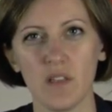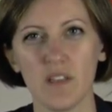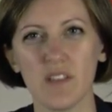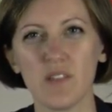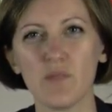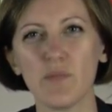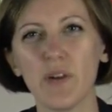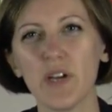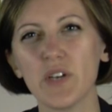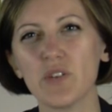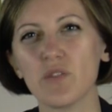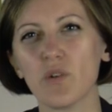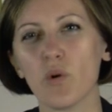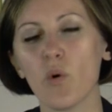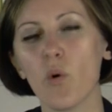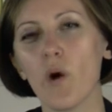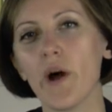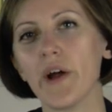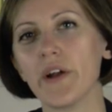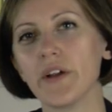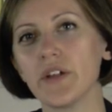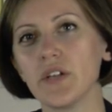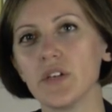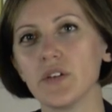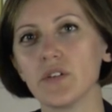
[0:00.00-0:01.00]
This might
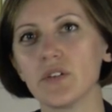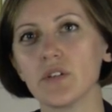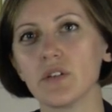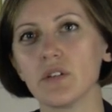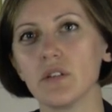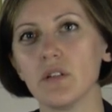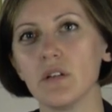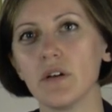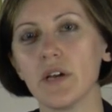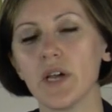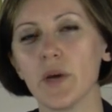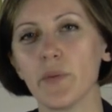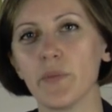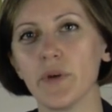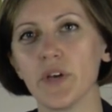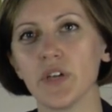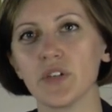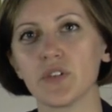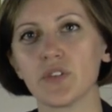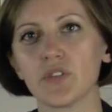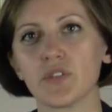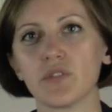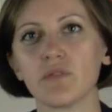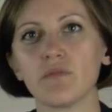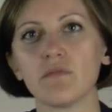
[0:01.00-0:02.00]
require you to look a
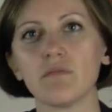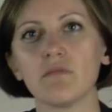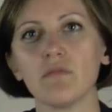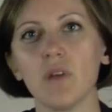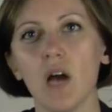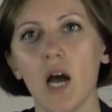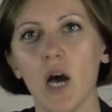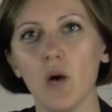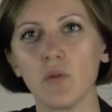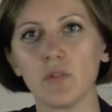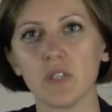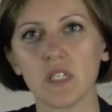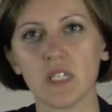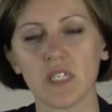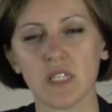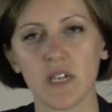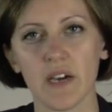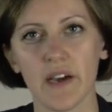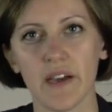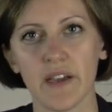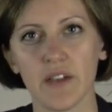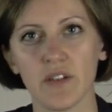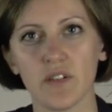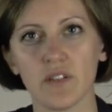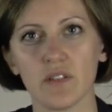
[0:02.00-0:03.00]
bit
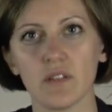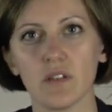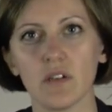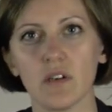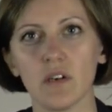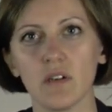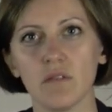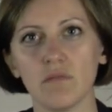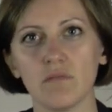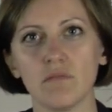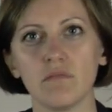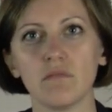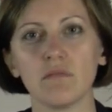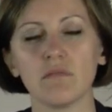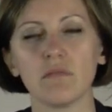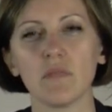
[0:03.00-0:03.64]
outside the